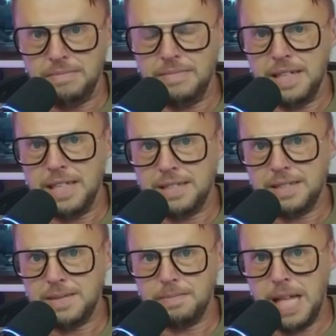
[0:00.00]

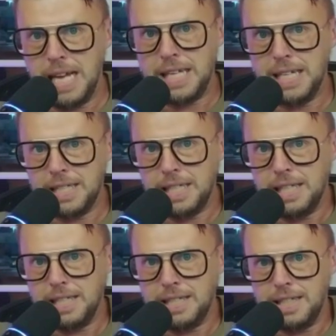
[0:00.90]
it's like it
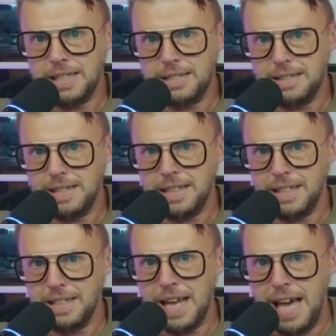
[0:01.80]
it it
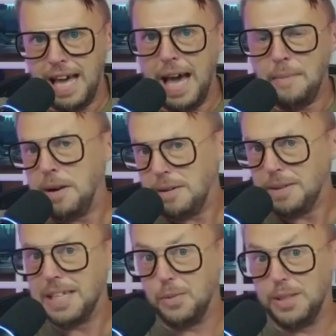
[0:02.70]

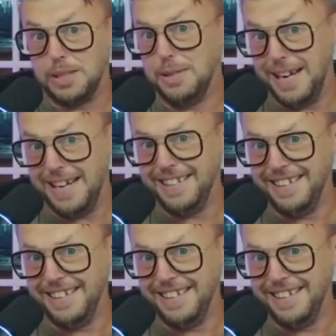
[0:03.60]
apparently it was great.